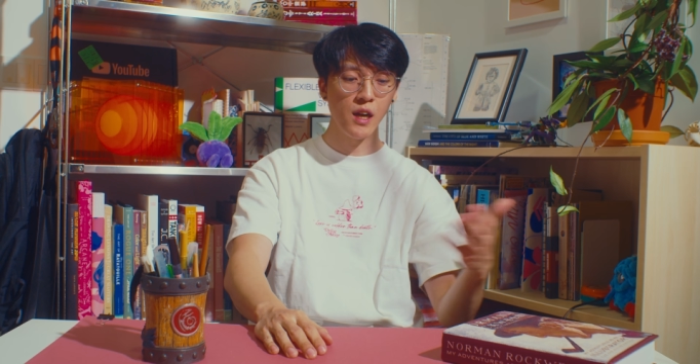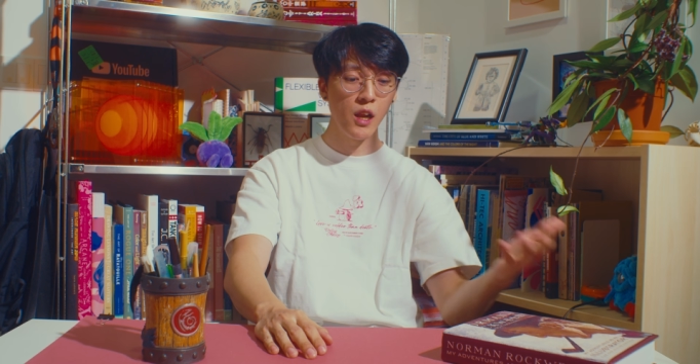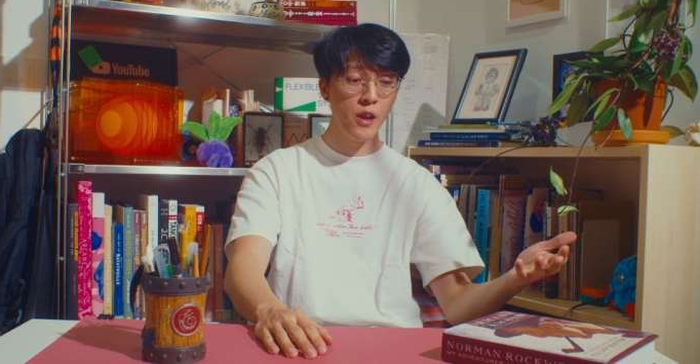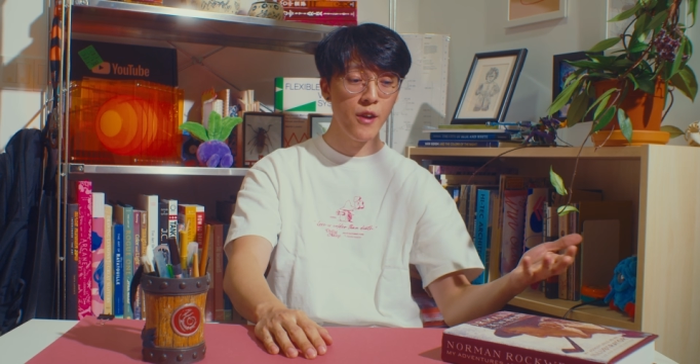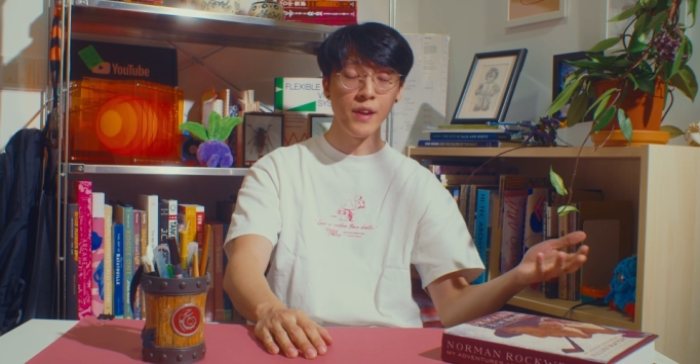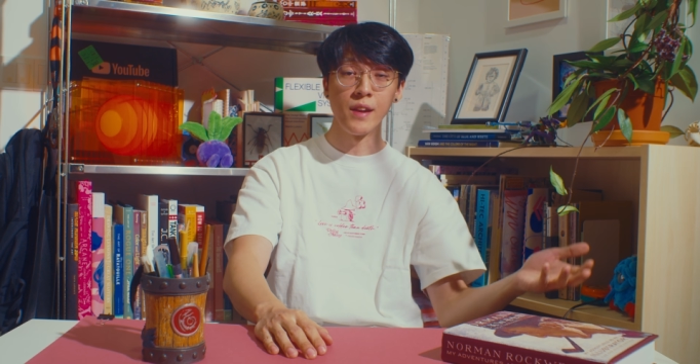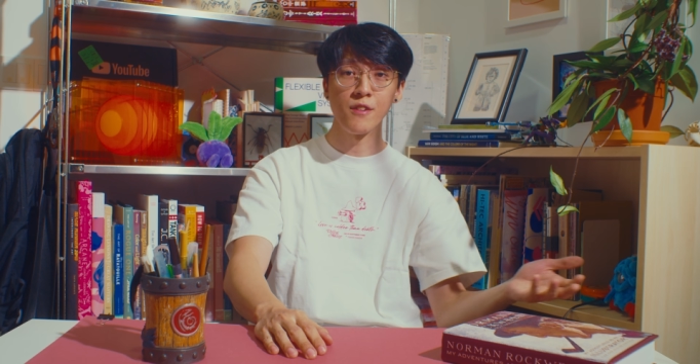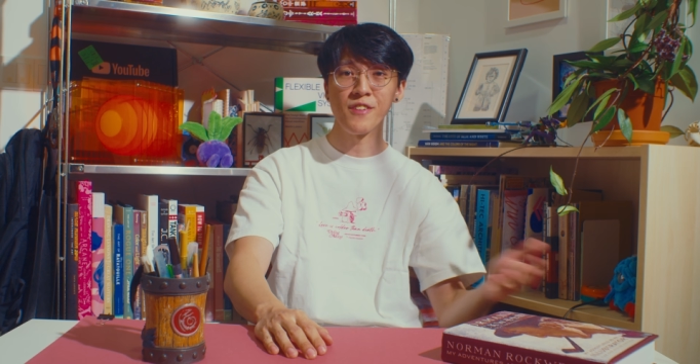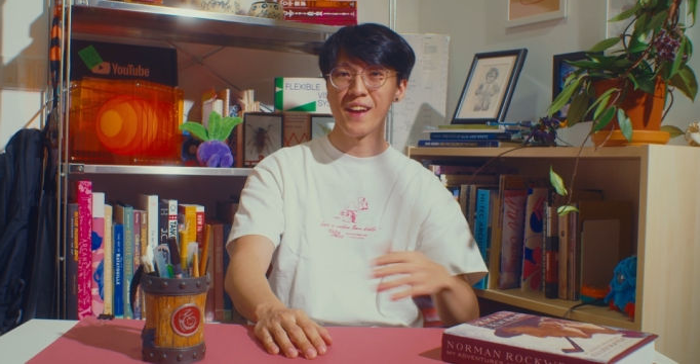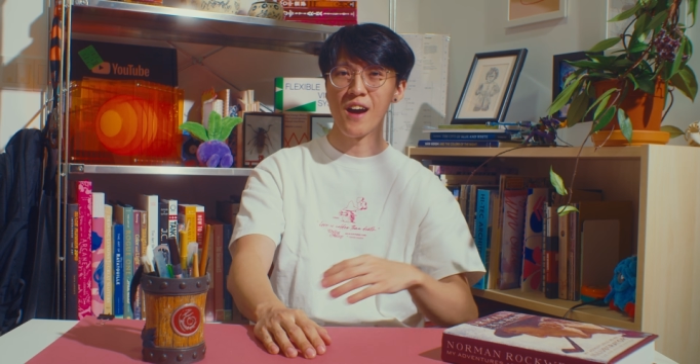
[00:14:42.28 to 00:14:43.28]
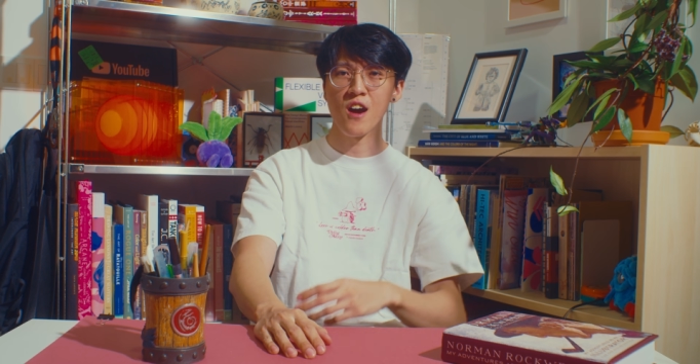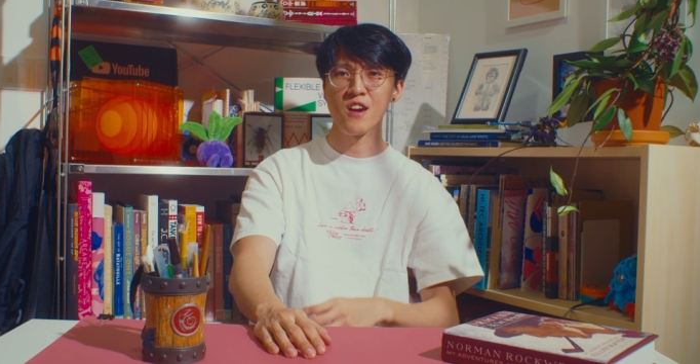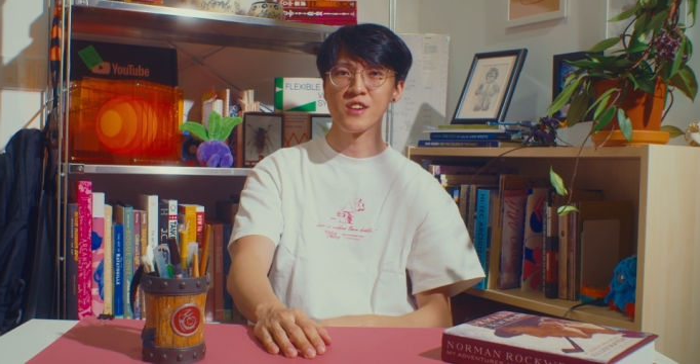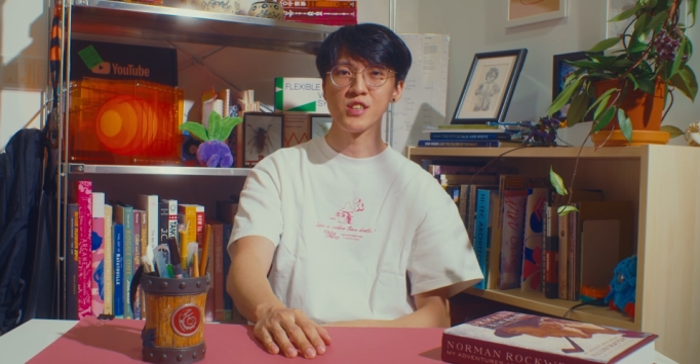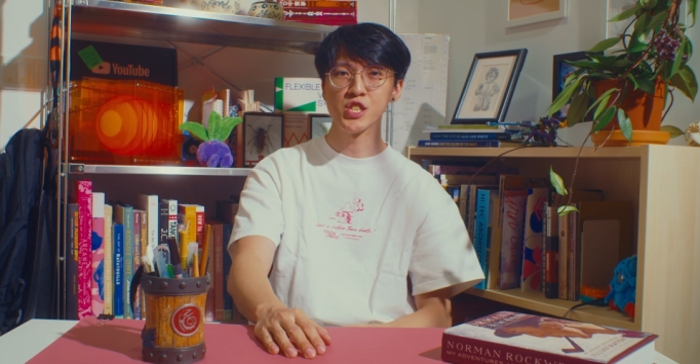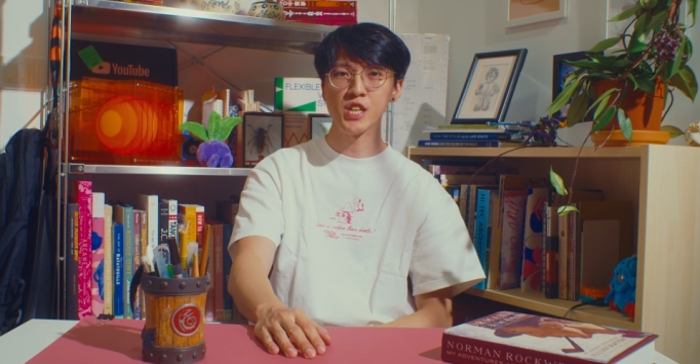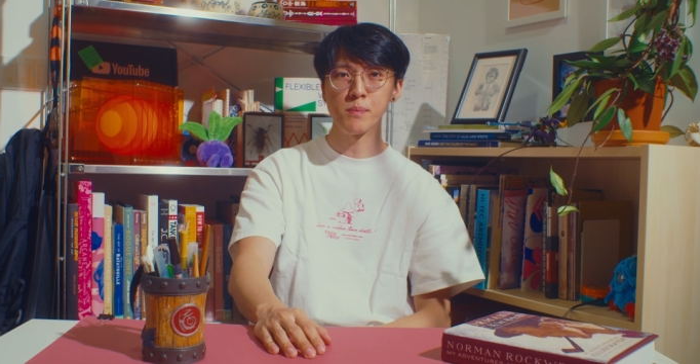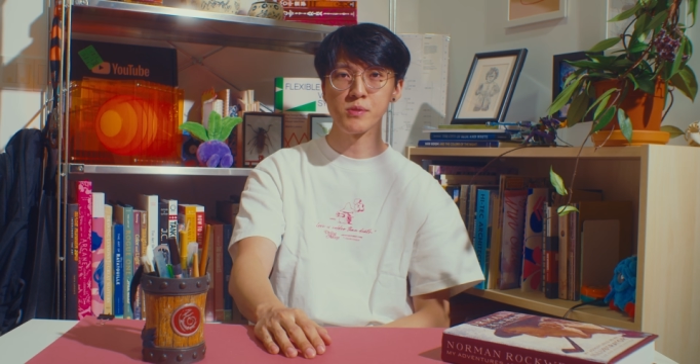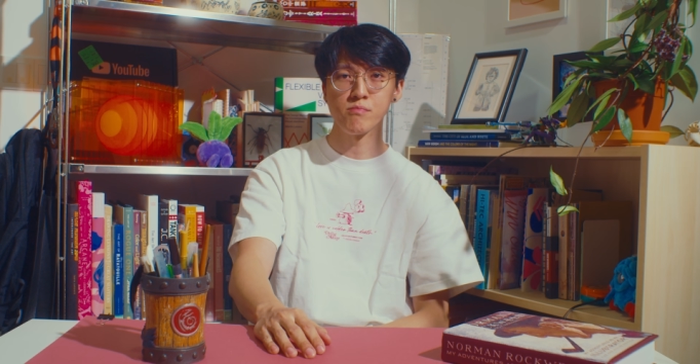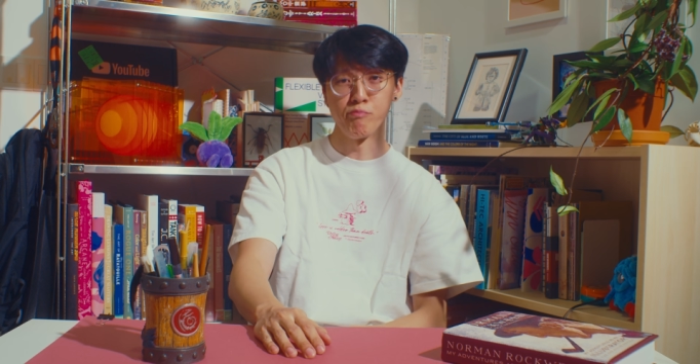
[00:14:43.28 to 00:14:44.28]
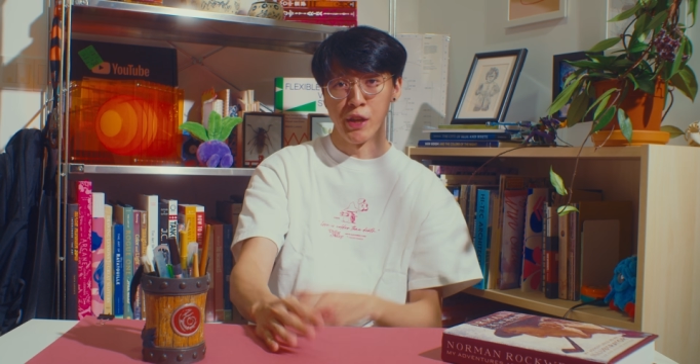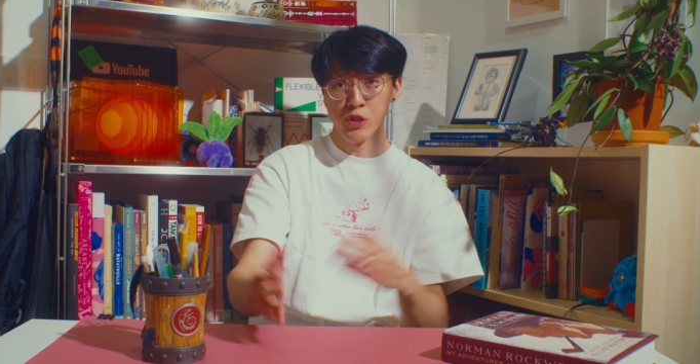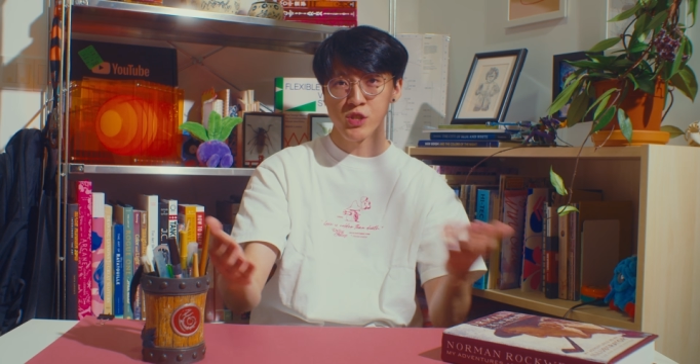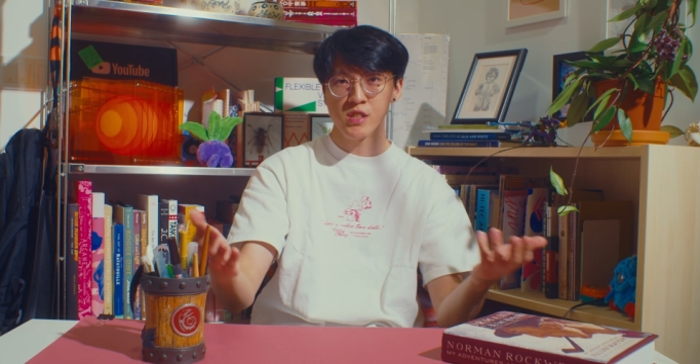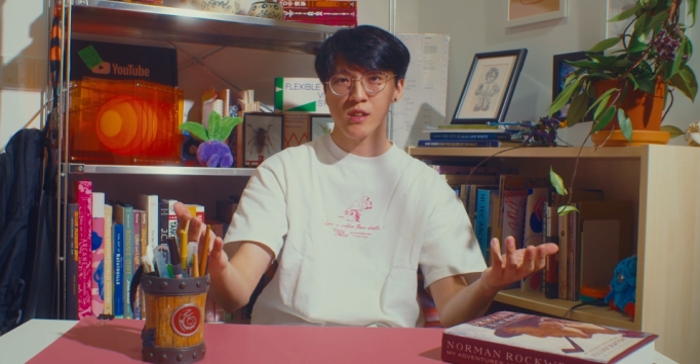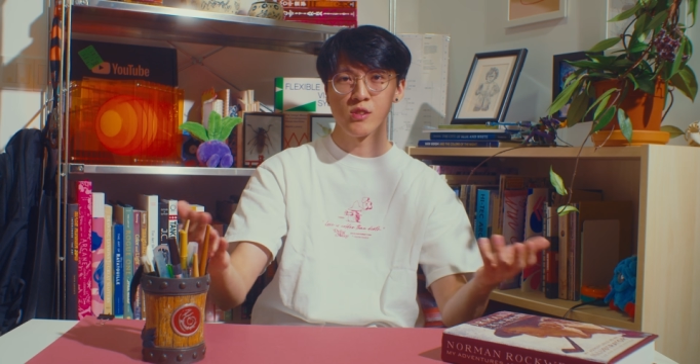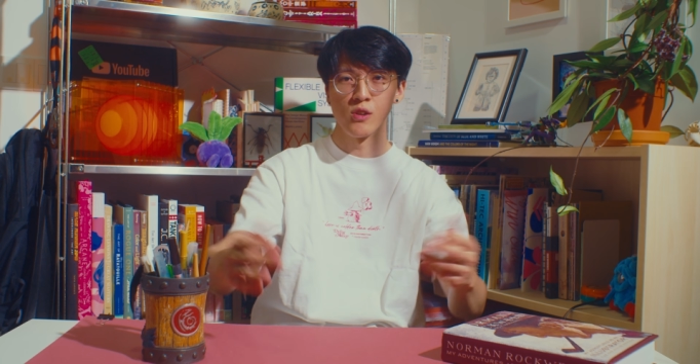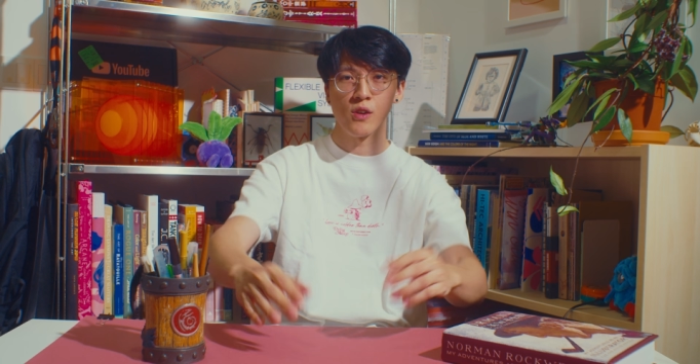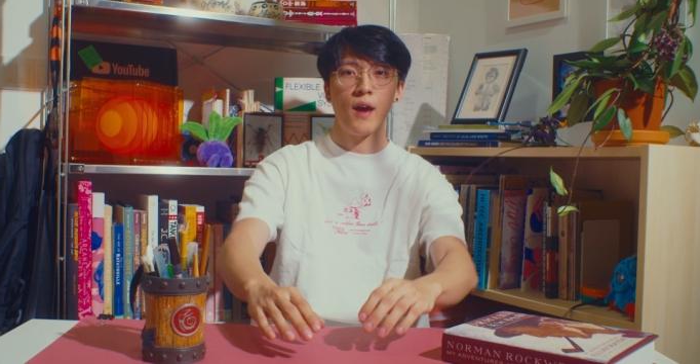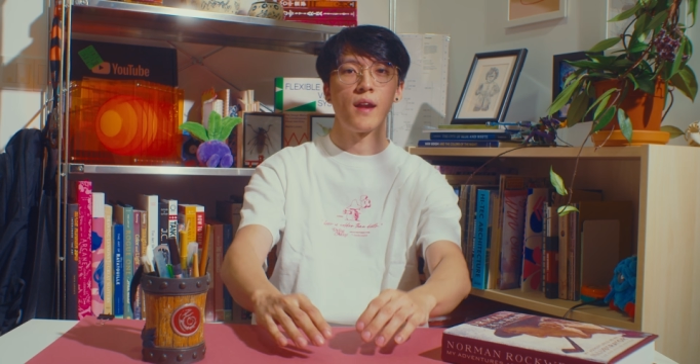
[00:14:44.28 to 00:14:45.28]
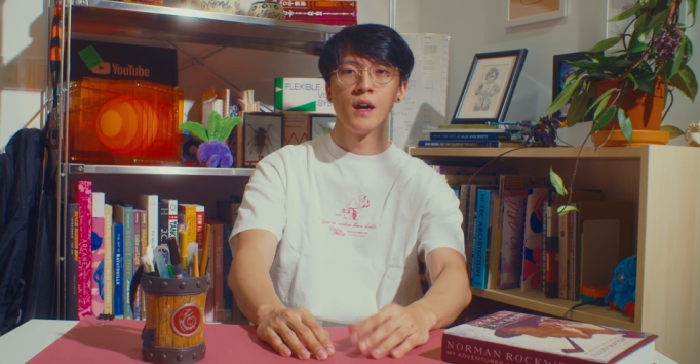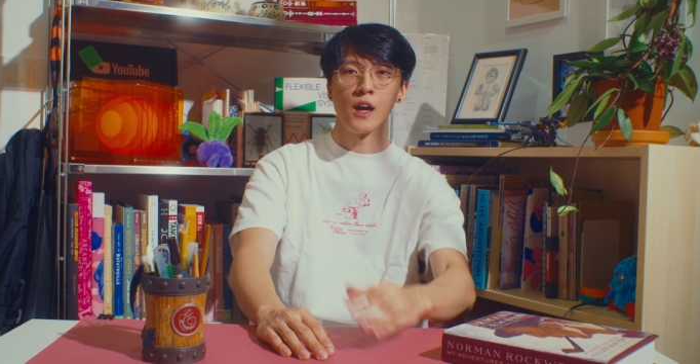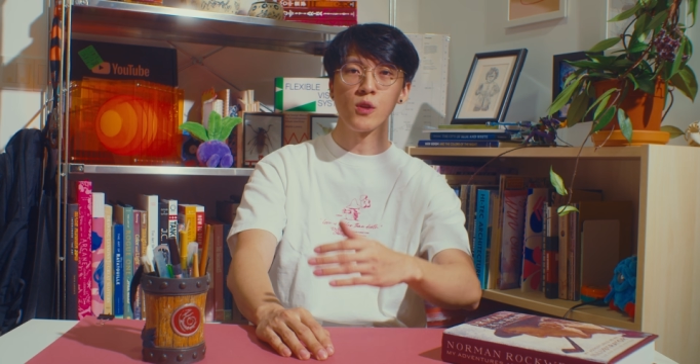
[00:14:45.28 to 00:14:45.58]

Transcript: clear enough, and are the shapes interesting to look at?